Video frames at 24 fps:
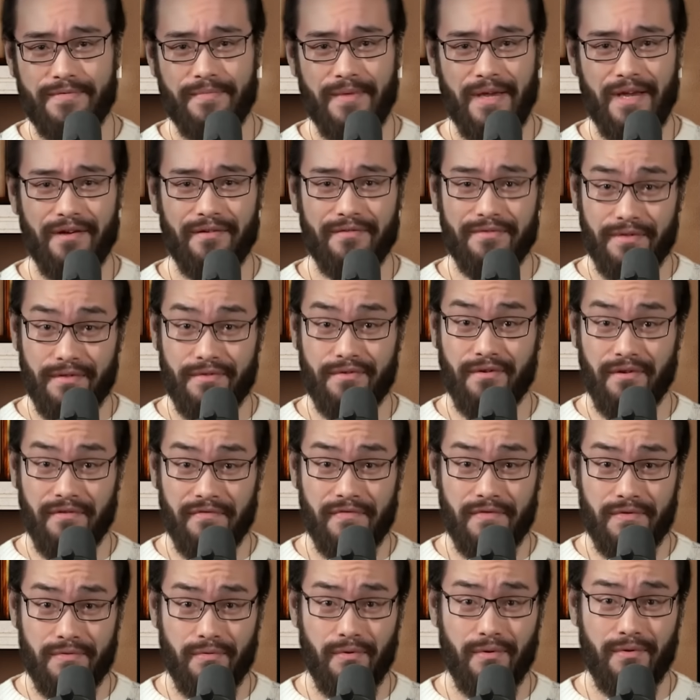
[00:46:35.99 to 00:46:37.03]
me here in the
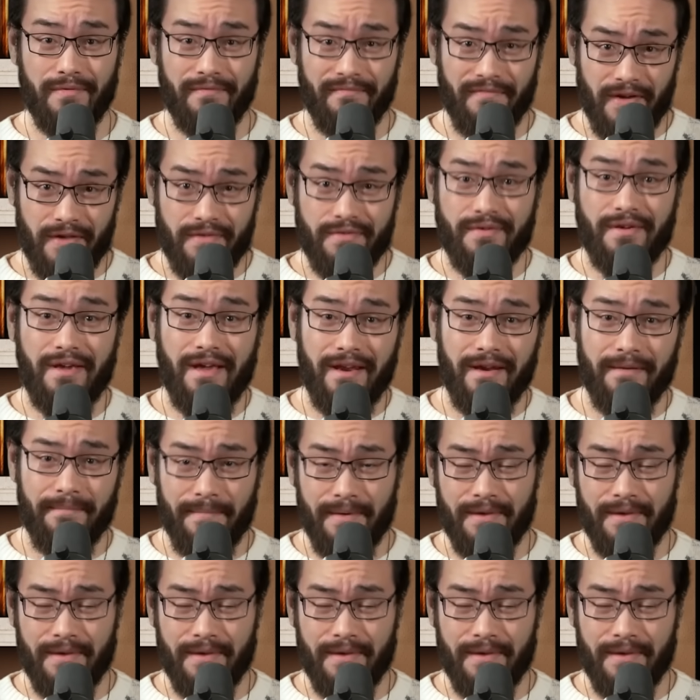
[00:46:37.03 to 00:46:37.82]
surface world investigating